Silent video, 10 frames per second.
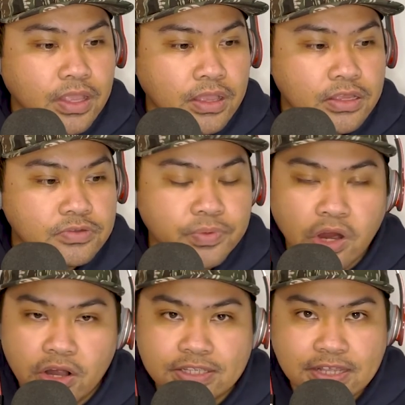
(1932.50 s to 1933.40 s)
because we
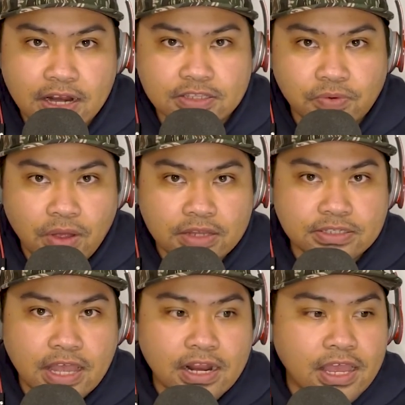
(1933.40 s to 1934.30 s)
are excited to
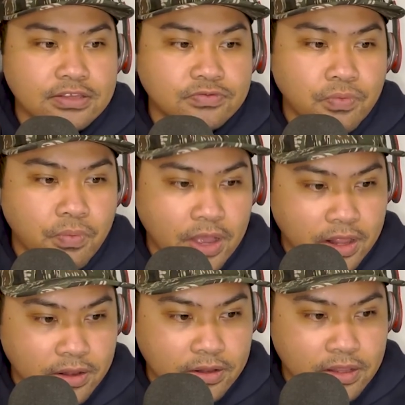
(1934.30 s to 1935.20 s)
watch that as
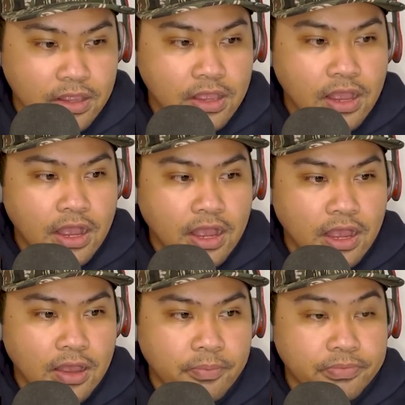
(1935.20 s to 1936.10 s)
well.
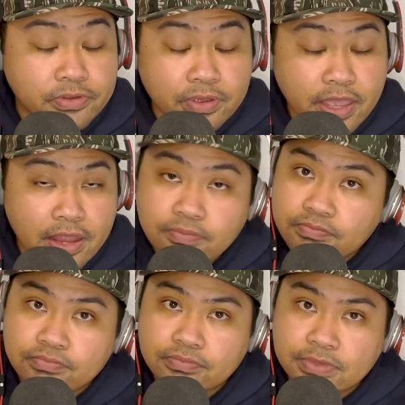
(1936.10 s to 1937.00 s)
So again,
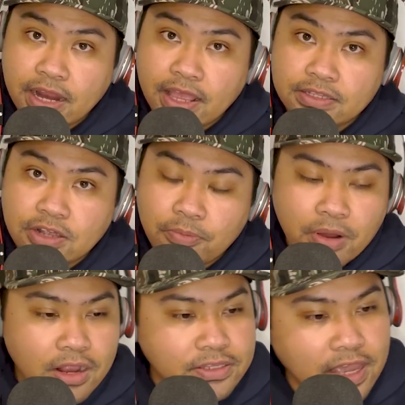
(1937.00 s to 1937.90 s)
that ends our
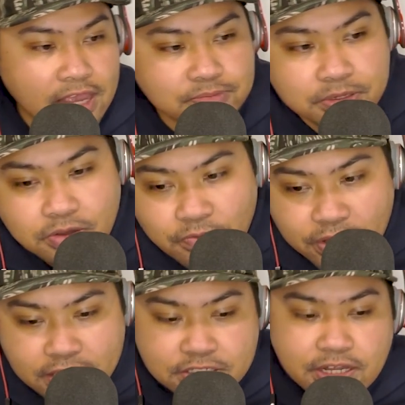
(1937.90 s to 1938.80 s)
podcast, but don't
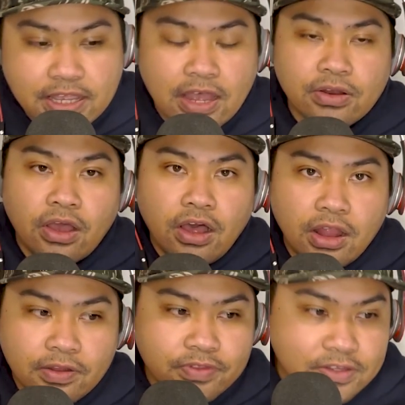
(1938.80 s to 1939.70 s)
forget to check out
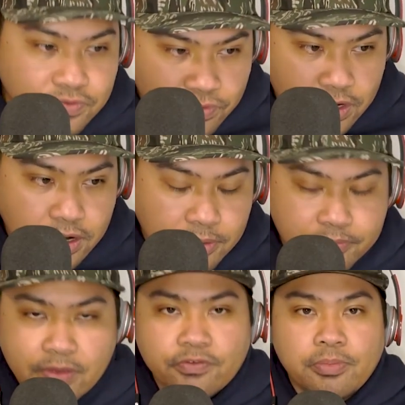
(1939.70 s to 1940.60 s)
all of this
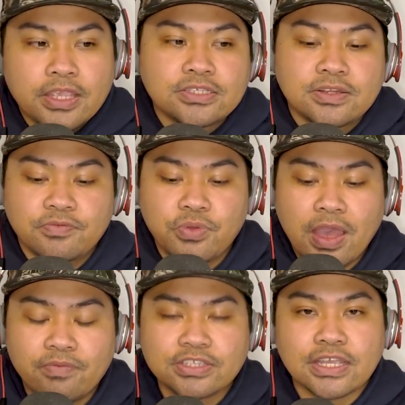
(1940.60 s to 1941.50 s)
information if you
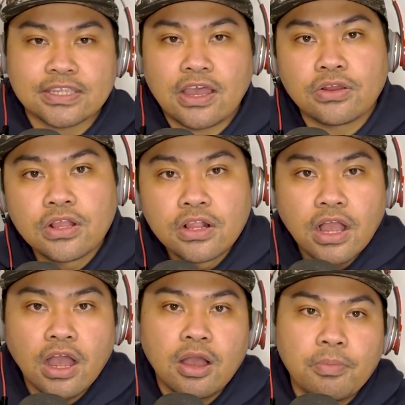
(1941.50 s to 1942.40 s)
haven't checked out
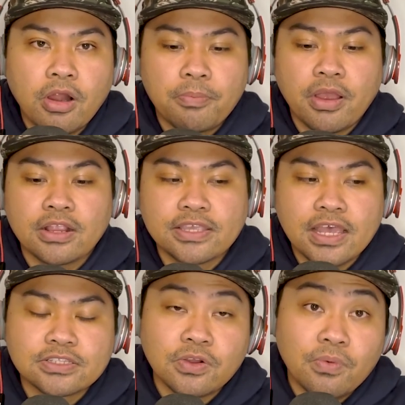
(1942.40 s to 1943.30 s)
our
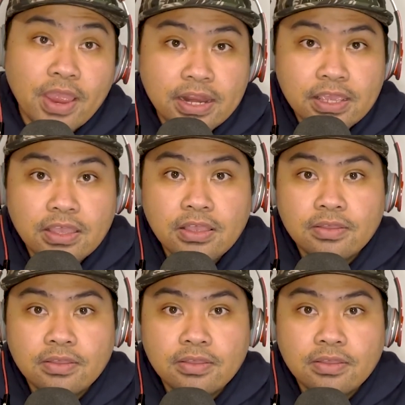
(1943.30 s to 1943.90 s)
podcast already